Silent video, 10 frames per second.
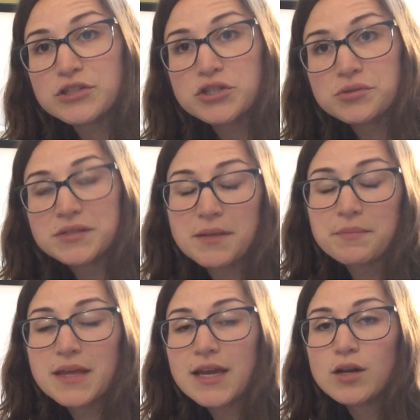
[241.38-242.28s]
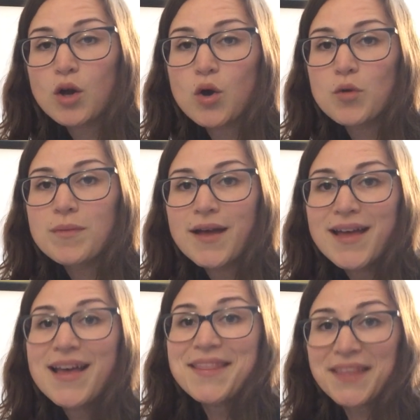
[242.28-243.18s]
to choose something at home
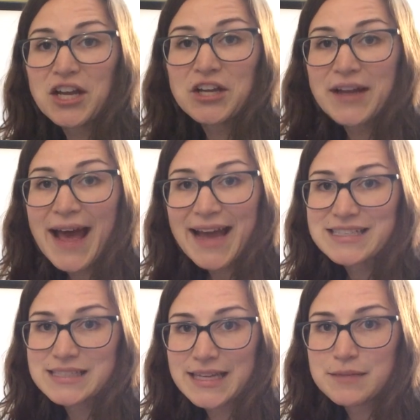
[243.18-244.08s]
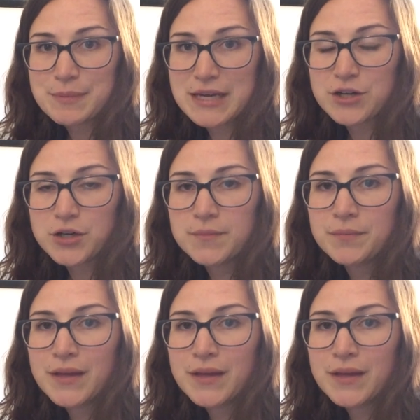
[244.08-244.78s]
that could act like Peter.